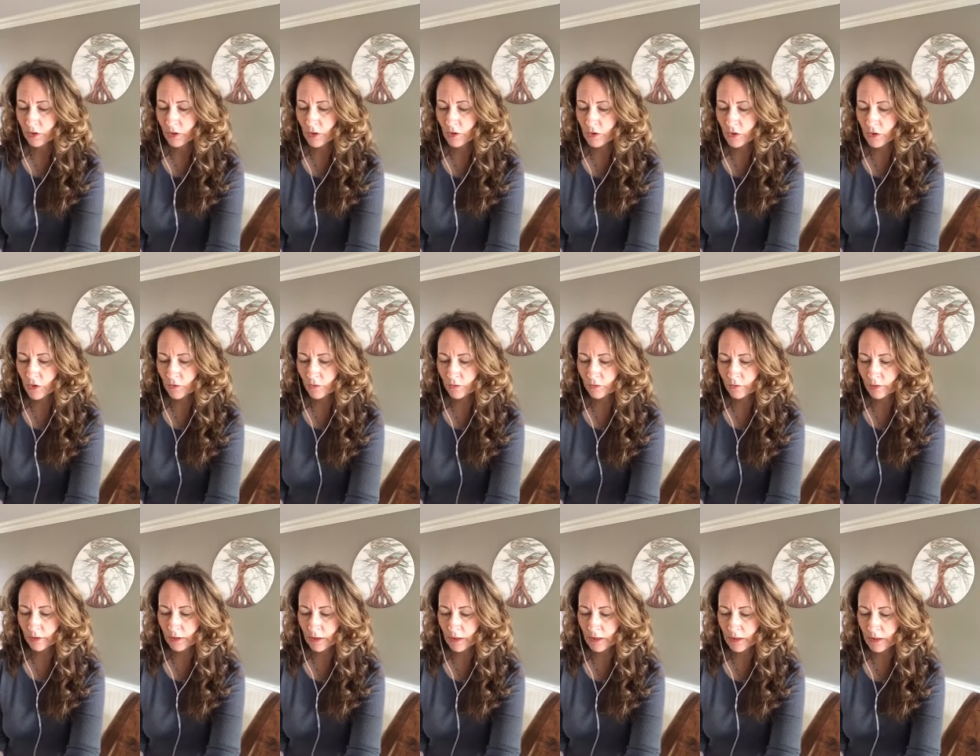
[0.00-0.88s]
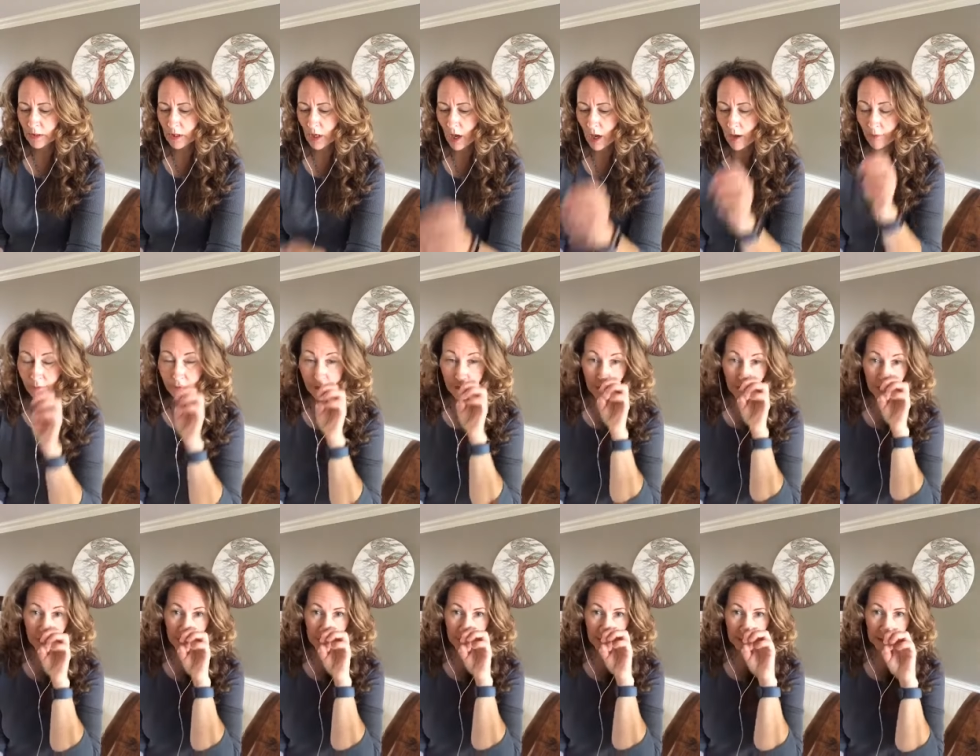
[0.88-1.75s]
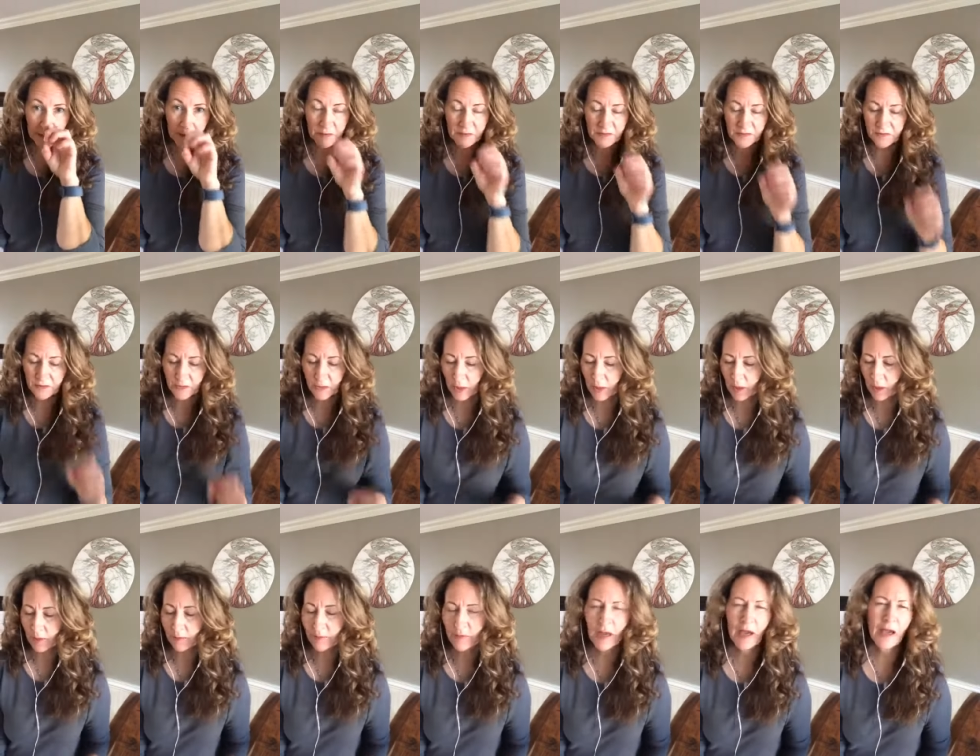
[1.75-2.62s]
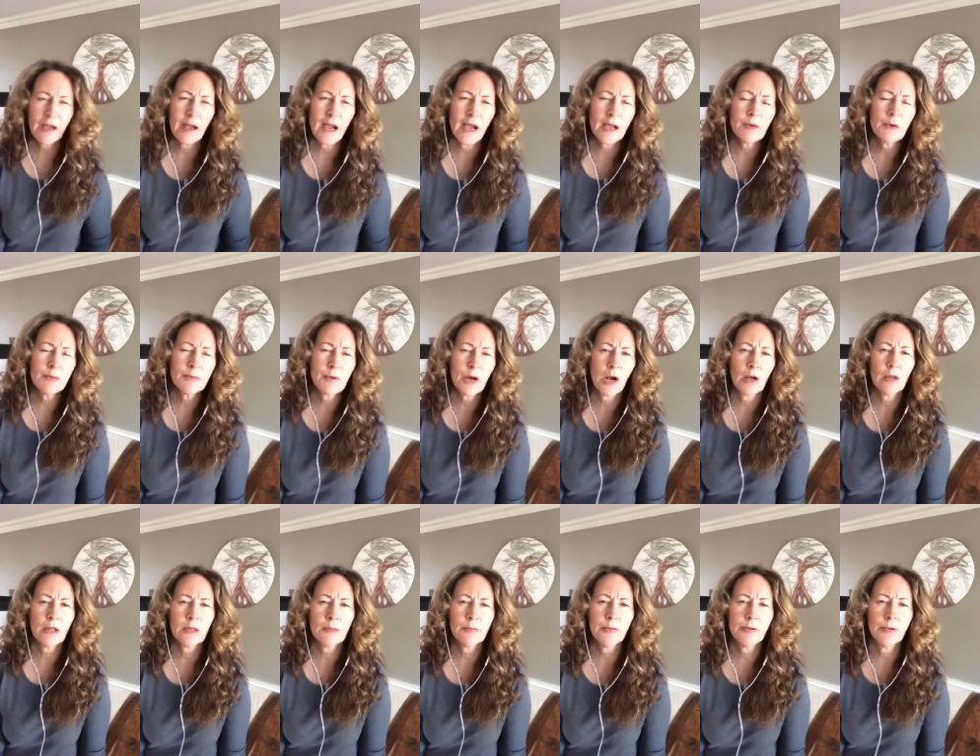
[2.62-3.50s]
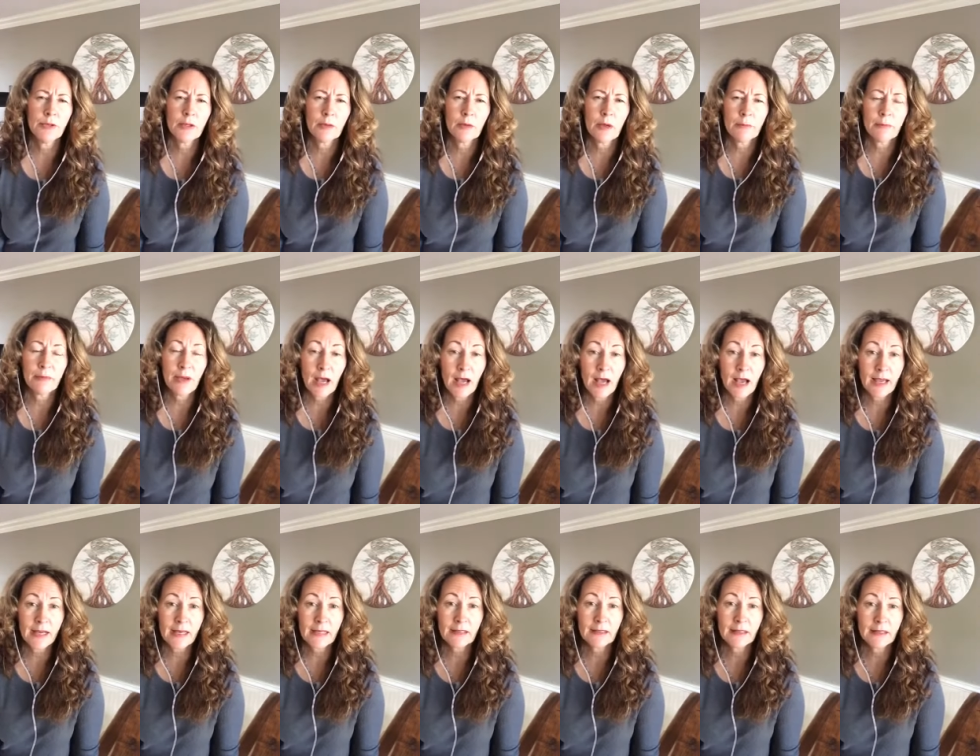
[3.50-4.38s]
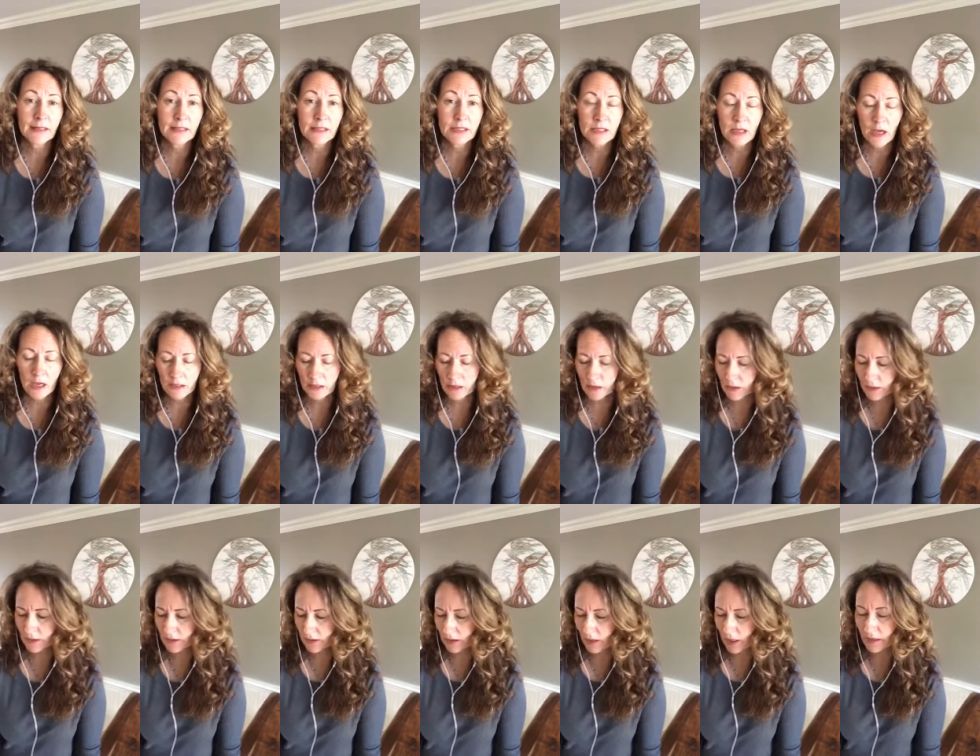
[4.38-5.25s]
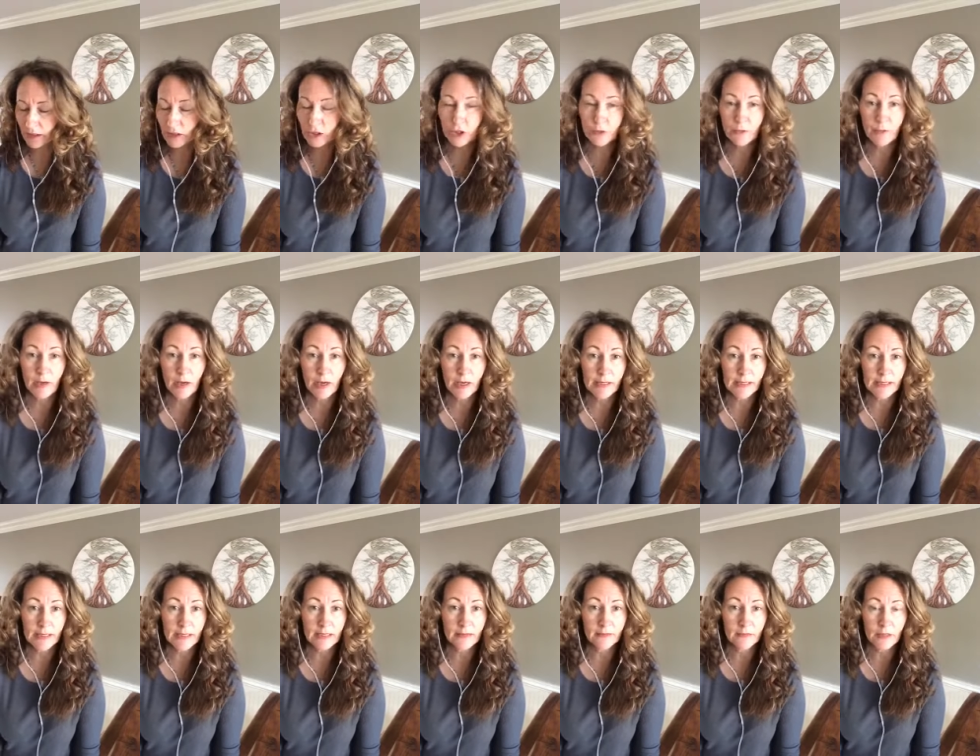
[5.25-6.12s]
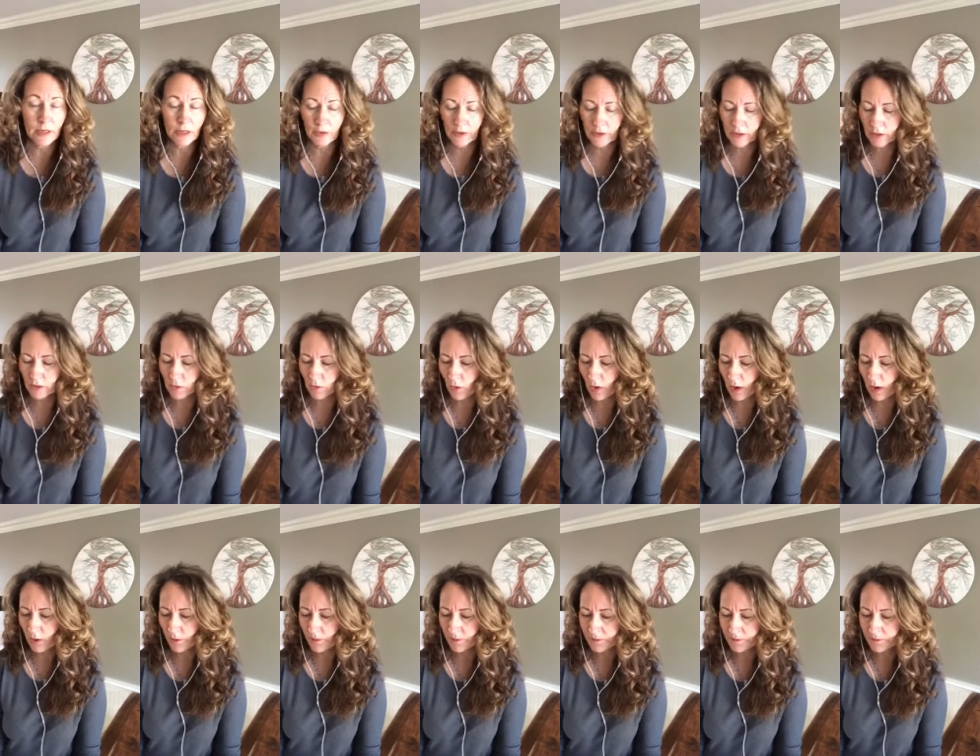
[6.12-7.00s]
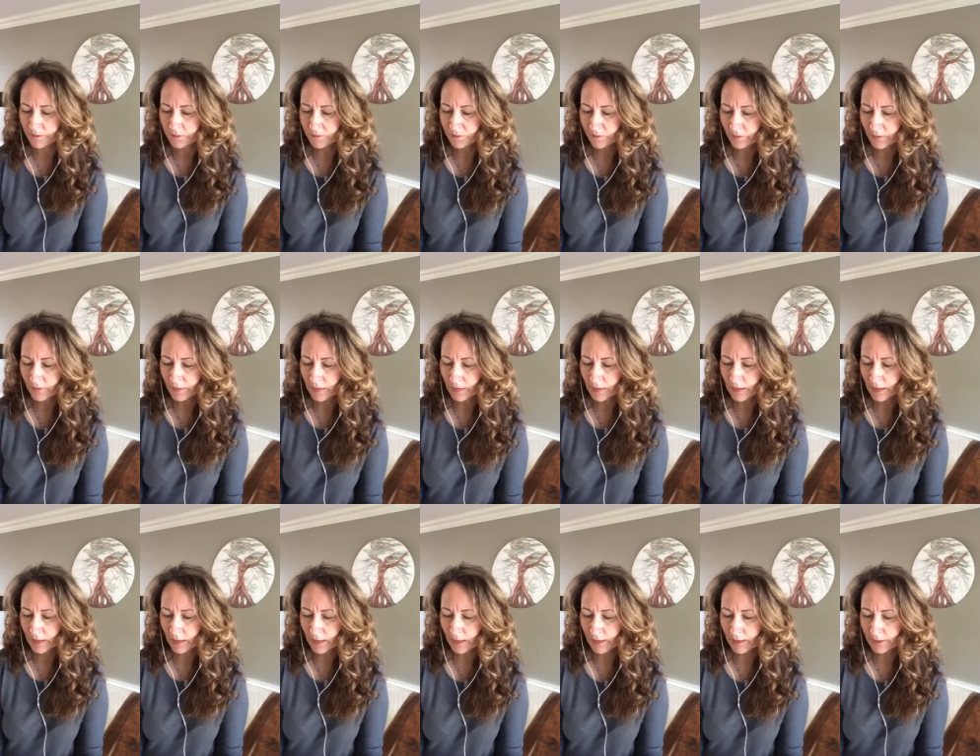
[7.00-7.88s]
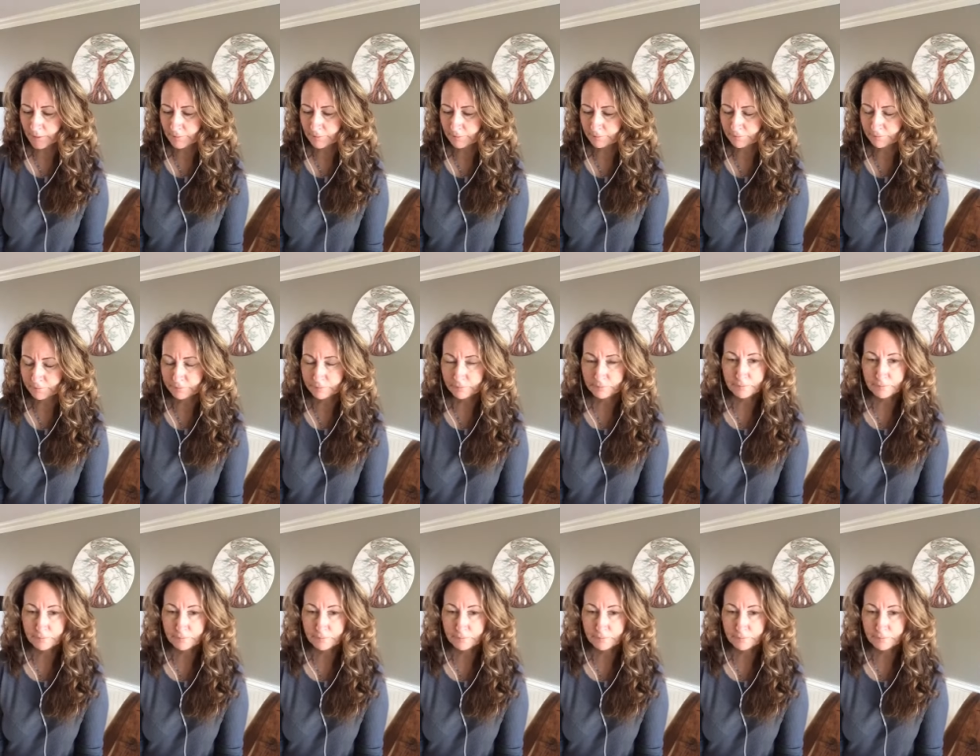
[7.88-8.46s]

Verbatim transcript: Those are really the top four that um, I, I, would probably put pine, like Scotch pine in there as well. Um,